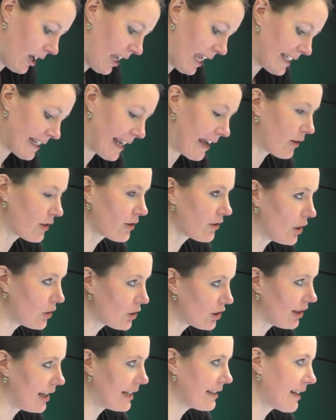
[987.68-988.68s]
and how
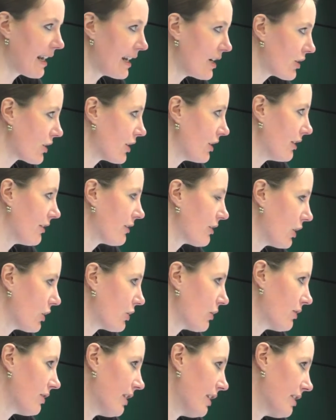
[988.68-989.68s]
socialization and
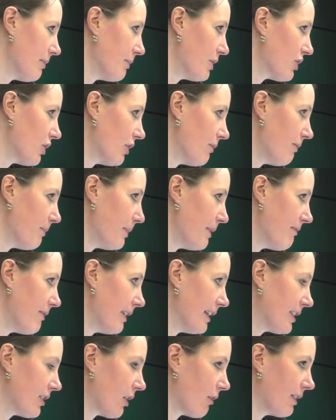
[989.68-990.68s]
social systems should be
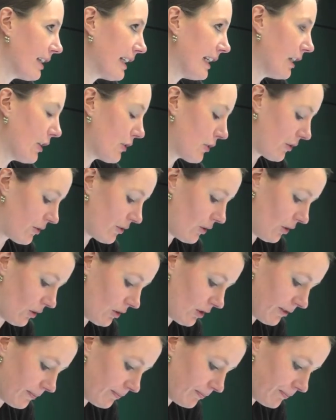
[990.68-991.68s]
philosophically understood.